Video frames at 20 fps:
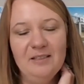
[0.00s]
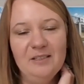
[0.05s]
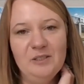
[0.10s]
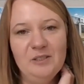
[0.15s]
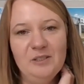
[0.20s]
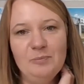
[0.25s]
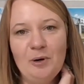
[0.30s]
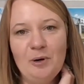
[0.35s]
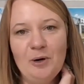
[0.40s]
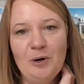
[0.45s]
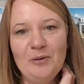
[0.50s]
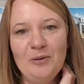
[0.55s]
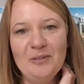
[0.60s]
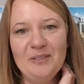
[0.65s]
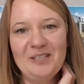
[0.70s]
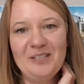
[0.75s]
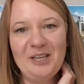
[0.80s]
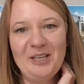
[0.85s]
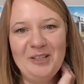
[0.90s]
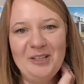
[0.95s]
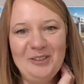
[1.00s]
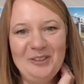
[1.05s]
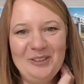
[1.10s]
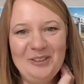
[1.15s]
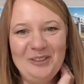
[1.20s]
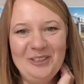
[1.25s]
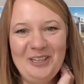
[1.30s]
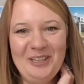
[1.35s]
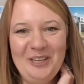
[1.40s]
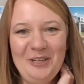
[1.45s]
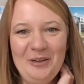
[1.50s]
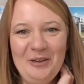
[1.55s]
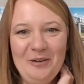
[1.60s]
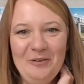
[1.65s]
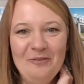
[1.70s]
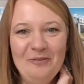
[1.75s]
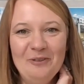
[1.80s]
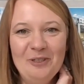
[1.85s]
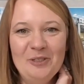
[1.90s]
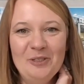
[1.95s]
that is just part of the cycle
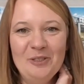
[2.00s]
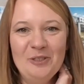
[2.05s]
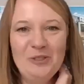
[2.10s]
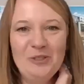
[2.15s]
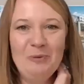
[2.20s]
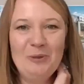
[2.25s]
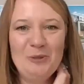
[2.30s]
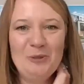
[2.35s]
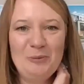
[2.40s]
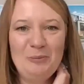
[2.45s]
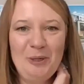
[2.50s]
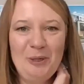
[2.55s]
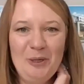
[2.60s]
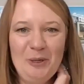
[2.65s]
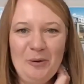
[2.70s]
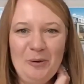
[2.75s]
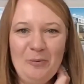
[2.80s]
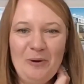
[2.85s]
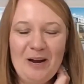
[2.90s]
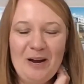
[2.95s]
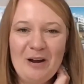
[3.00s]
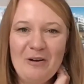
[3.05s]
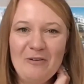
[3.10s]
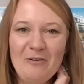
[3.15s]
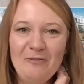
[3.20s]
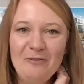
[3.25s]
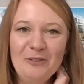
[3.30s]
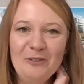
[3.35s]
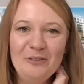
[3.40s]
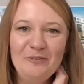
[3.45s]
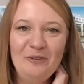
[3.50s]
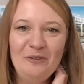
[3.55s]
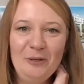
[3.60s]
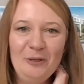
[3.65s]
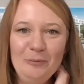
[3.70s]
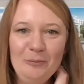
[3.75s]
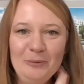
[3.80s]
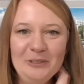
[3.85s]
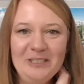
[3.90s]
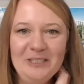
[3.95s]
of consumers being aware of what's
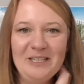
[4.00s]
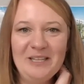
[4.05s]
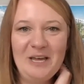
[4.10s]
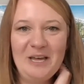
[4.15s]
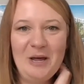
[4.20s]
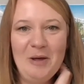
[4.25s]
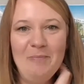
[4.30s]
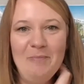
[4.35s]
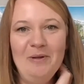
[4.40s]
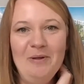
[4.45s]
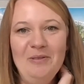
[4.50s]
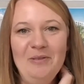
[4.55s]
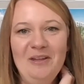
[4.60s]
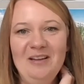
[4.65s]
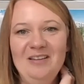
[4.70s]
available to them,